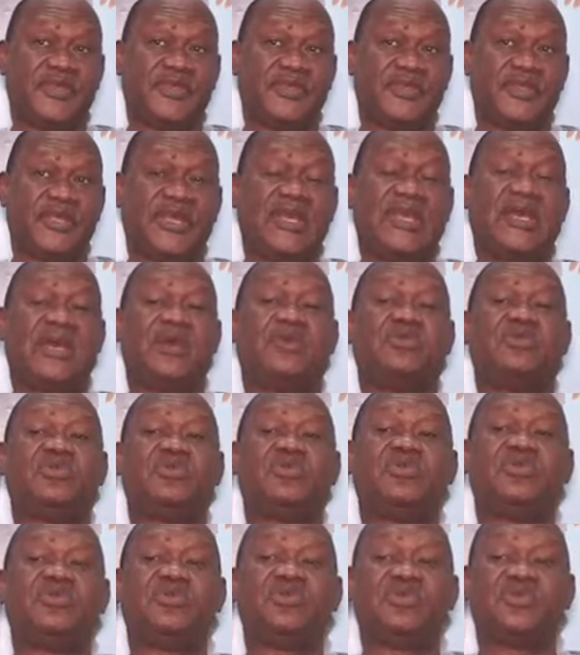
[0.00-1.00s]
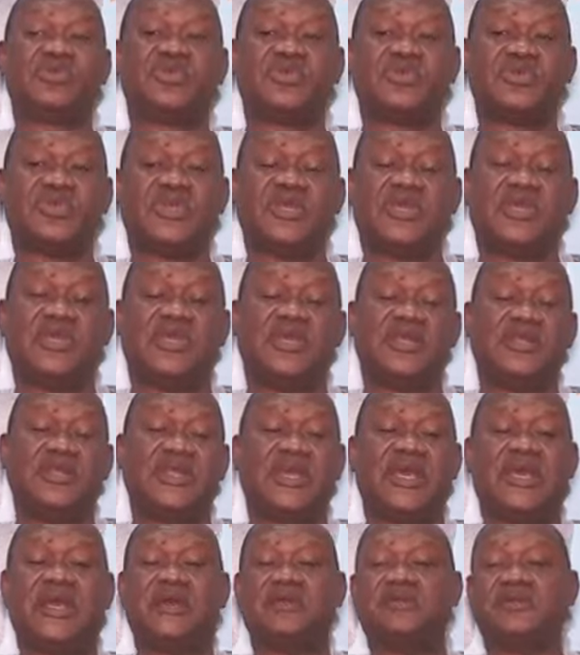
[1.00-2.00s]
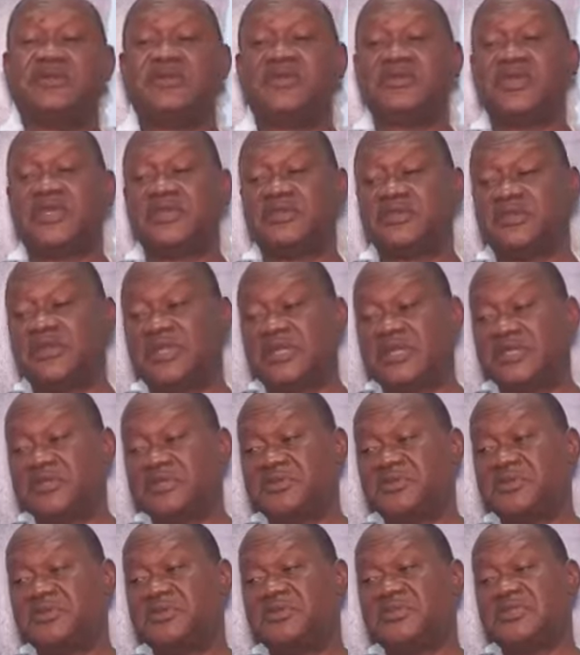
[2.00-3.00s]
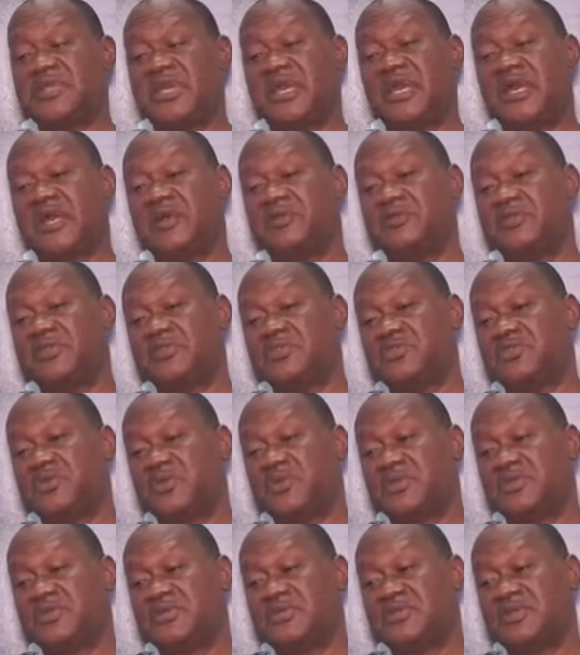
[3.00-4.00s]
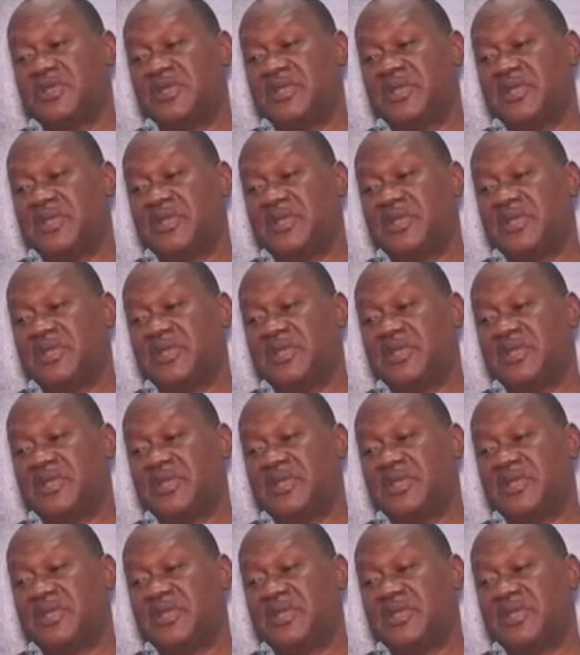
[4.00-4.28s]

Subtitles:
There are rules, there are regulations, there are rituals,